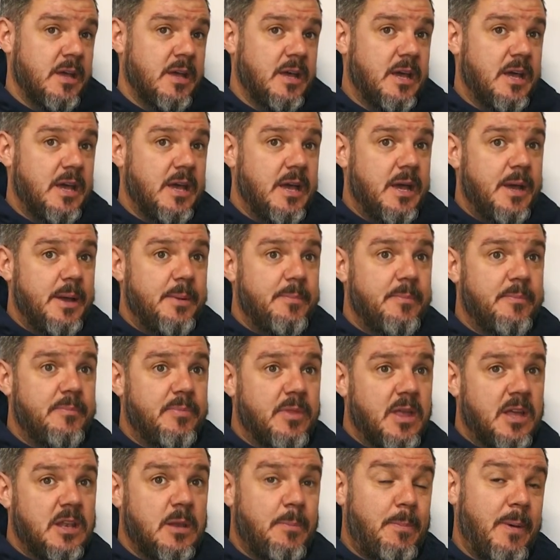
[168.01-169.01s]

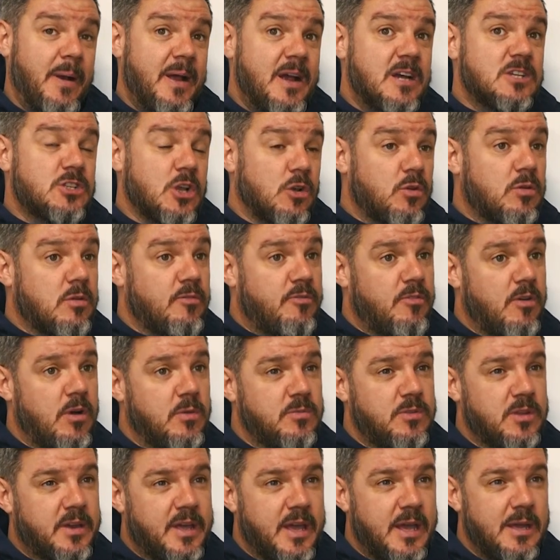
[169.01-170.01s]
And the players are looking
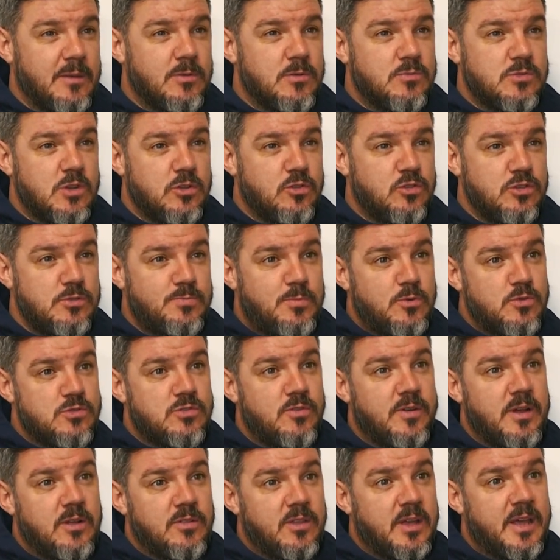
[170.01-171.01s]
forward to the game. There was a nice buzz
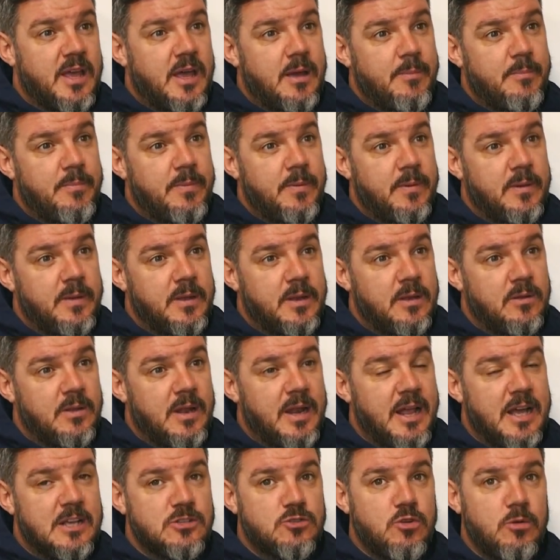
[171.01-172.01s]
around the camp, you know,
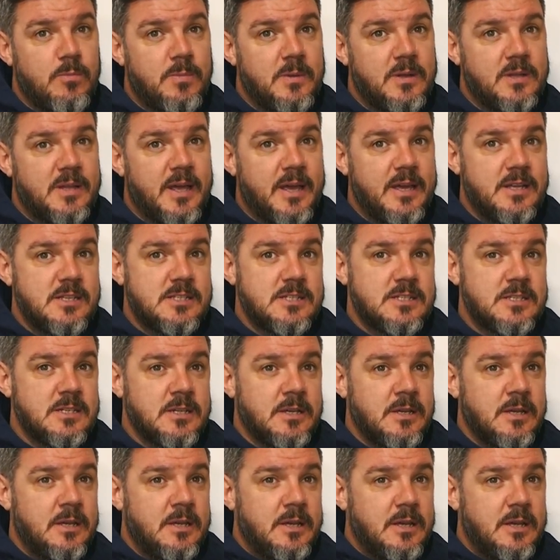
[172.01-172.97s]
the last couple of days.